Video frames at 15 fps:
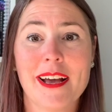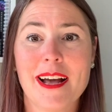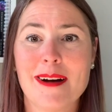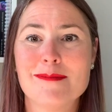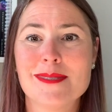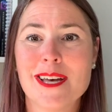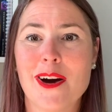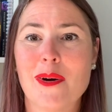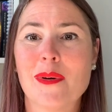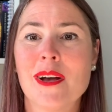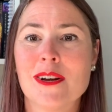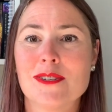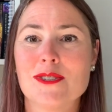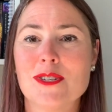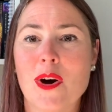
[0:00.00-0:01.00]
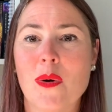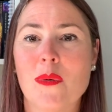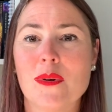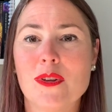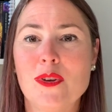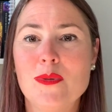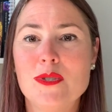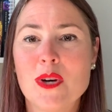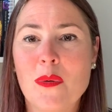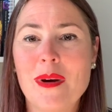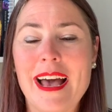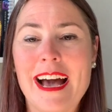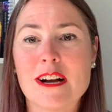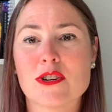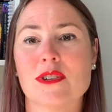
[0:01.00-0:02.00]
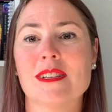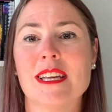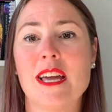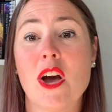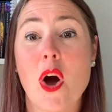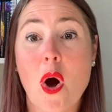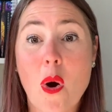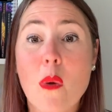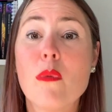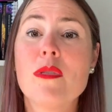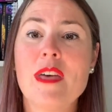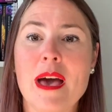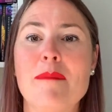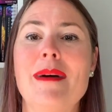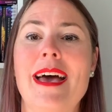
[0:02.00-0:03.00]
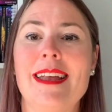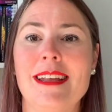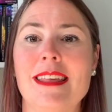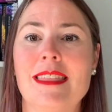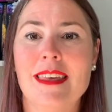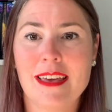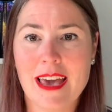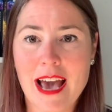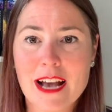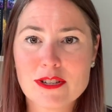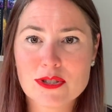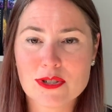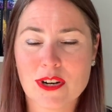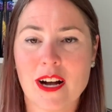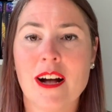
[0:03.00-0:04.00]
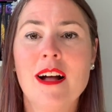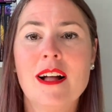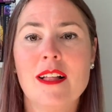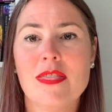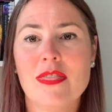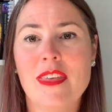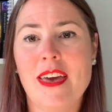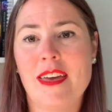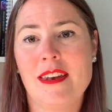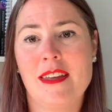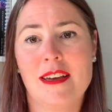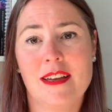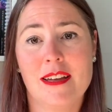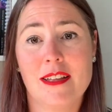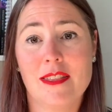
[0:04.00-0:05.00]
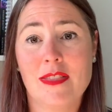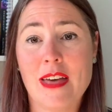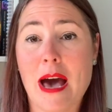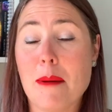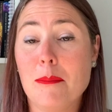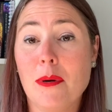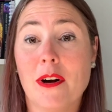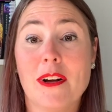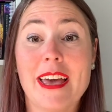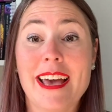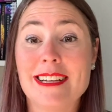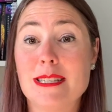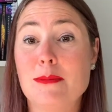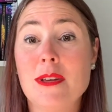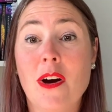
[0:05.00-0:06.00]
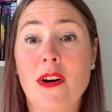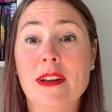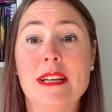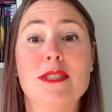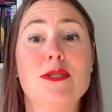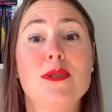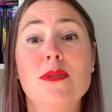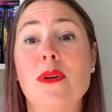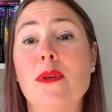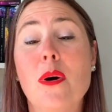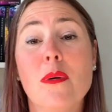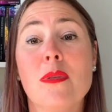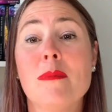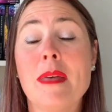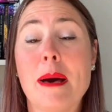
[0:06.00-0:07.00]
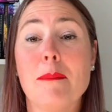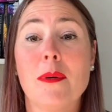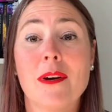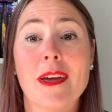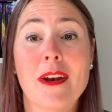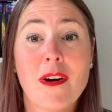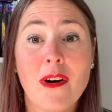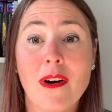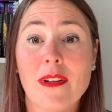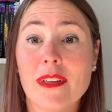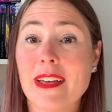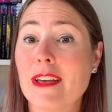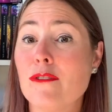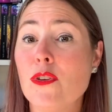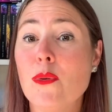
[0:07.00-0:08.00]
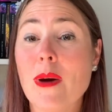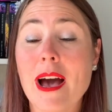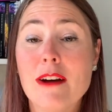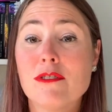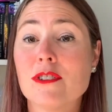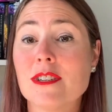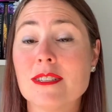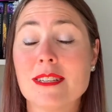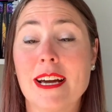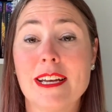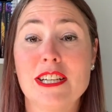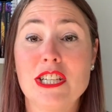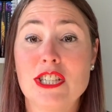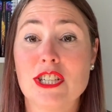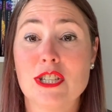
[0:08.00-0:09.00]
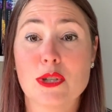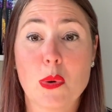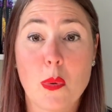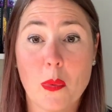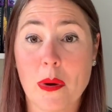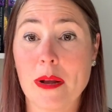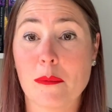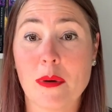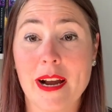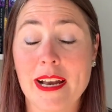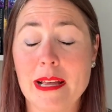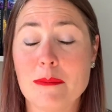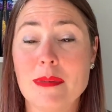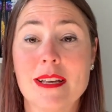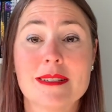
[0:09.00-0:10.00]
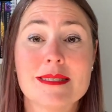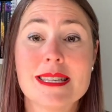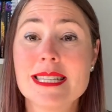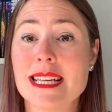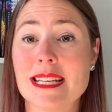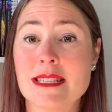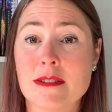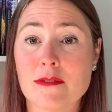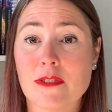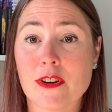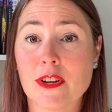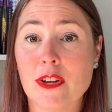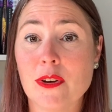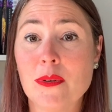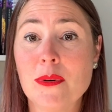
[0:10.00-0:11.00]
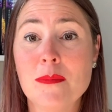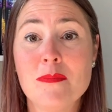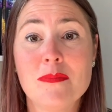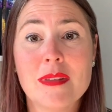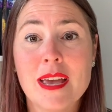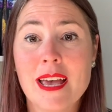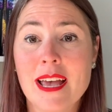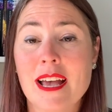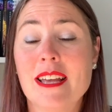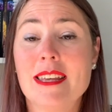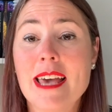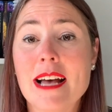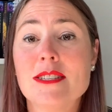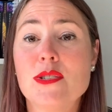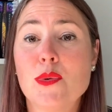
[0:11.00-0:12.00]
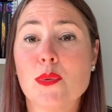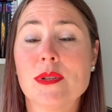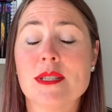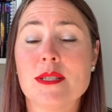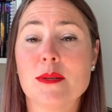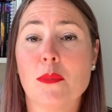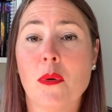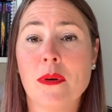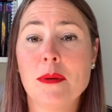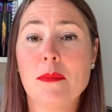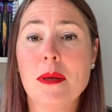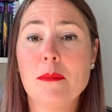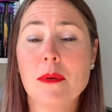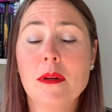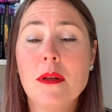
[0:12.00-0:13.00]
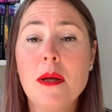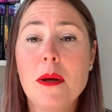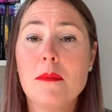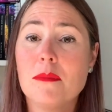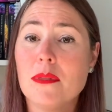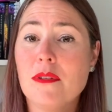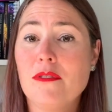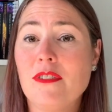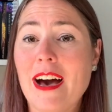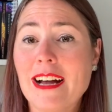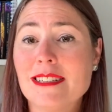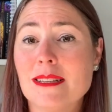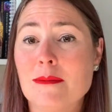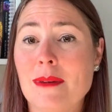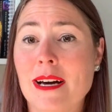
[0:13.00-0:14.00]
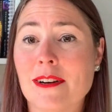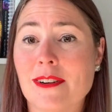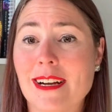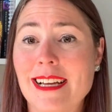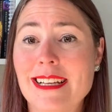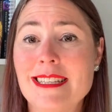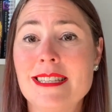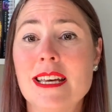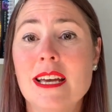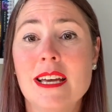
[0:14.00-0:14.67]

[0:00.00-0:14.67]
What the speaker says: comes out. So you don't actually owe them anything extra than that book. And to be honest, you don't owe them that book at all. If you ever decided to just quit writing because this isn't for you, yes, you will disappoint people, but the fact of the matter is